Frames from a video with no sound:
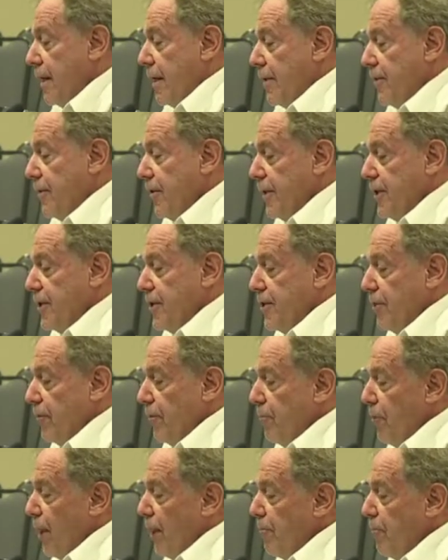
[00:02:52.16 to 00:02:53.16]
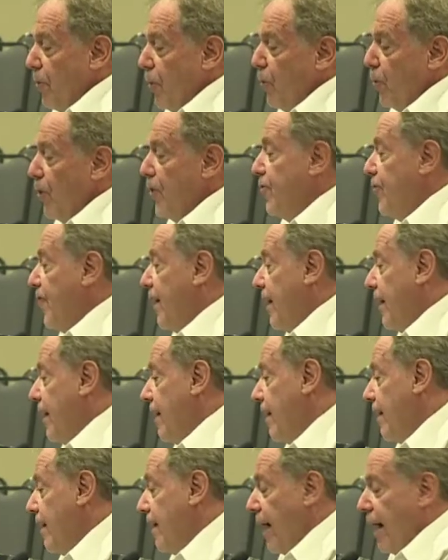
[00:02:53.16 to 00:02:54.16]
traditional people were
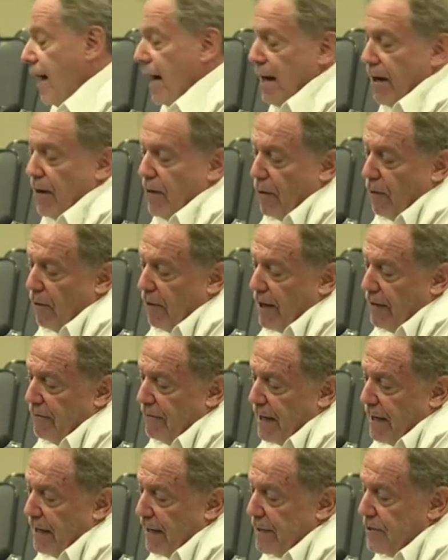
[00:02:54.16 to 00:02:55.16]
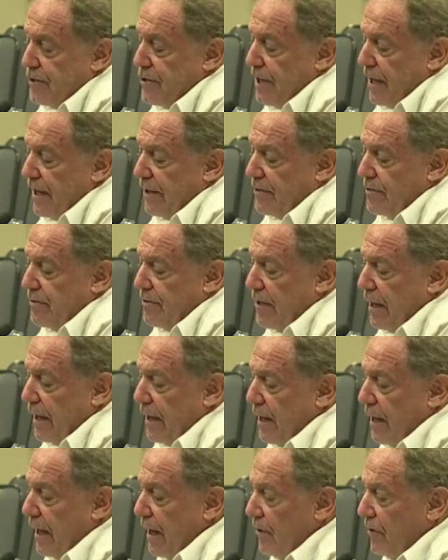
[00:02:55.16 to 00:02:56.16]
sitting or living in sheds
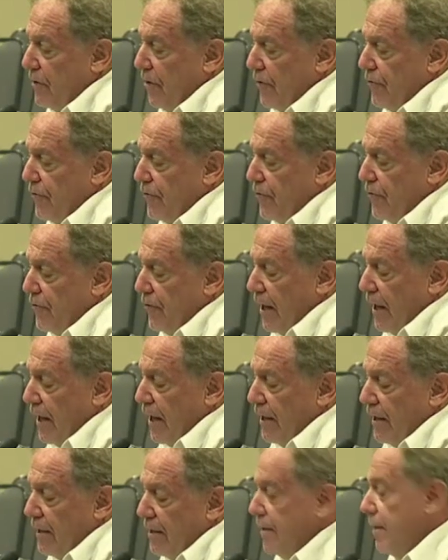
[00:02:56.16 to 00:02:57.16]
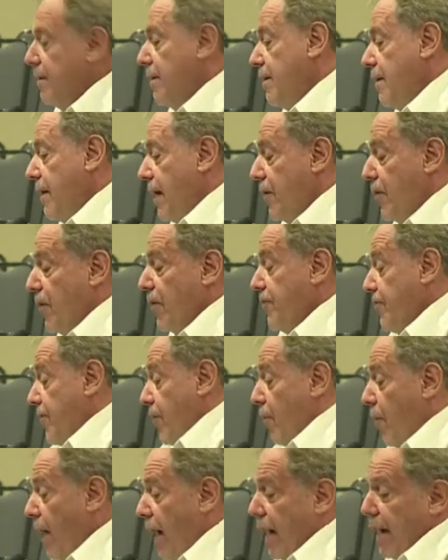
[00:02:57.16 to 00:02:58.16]
across the
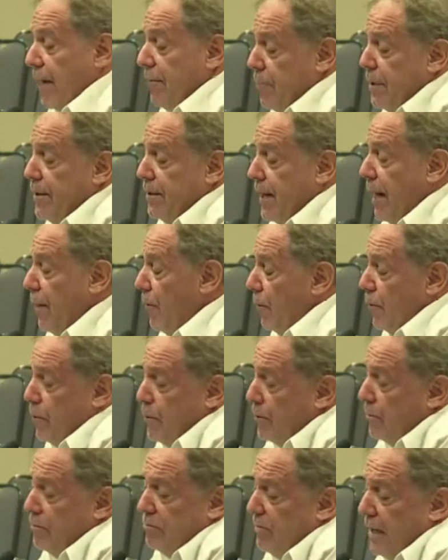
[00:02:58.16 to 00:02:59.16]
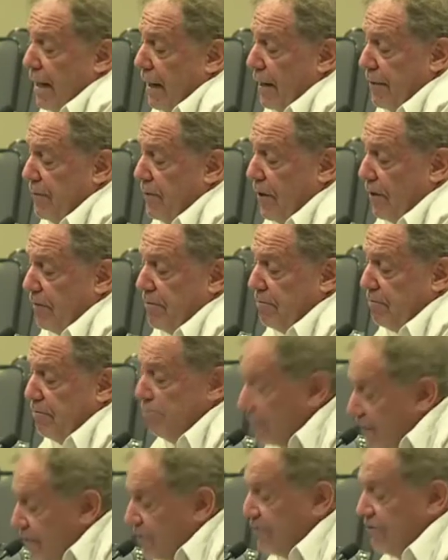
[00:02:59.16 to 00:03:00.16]
way, but they were, not
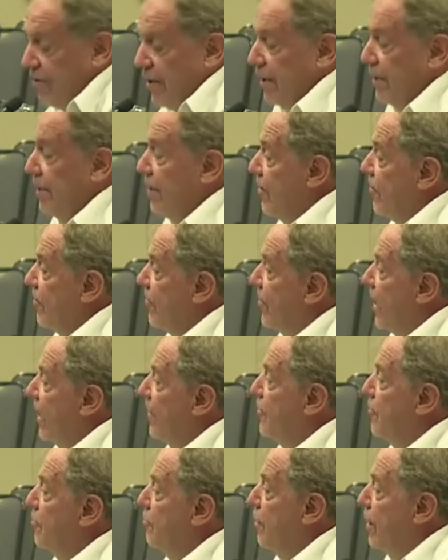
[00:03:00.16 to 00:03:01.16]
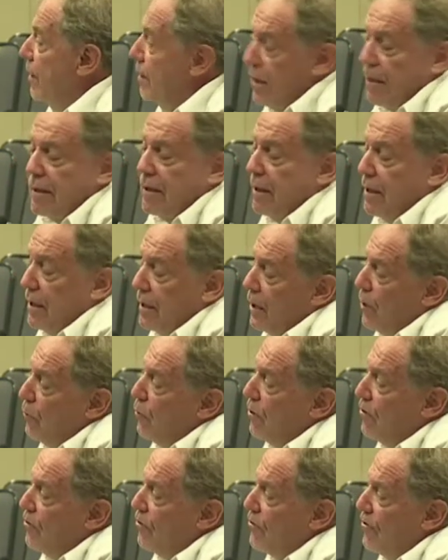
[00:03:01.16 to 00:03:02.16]
mistreated as such. But you
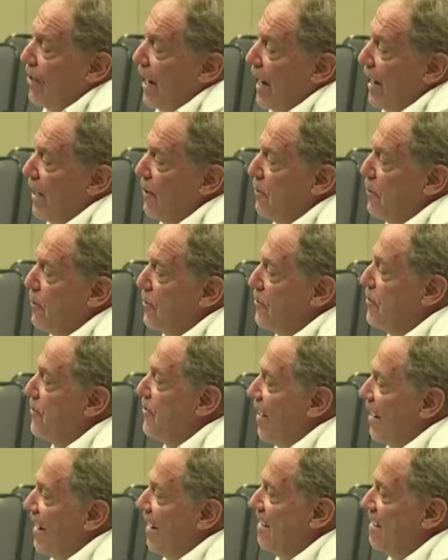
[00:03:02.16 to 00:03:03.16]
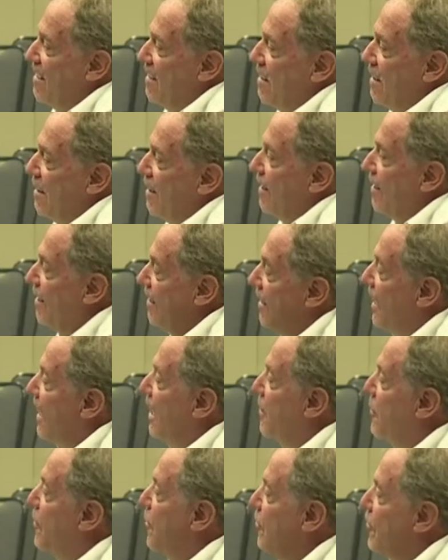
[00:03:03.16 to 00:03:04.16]
wouldn't say it was the
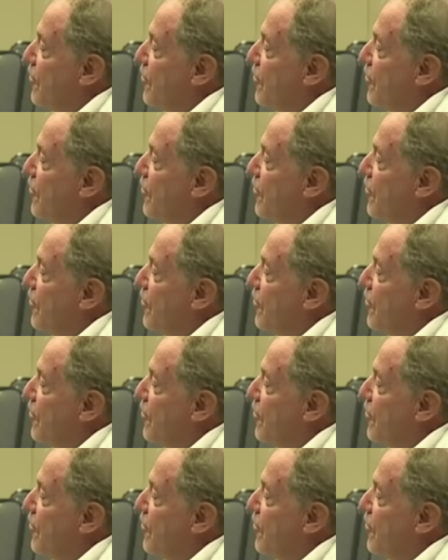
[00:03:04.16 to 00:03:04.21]
equal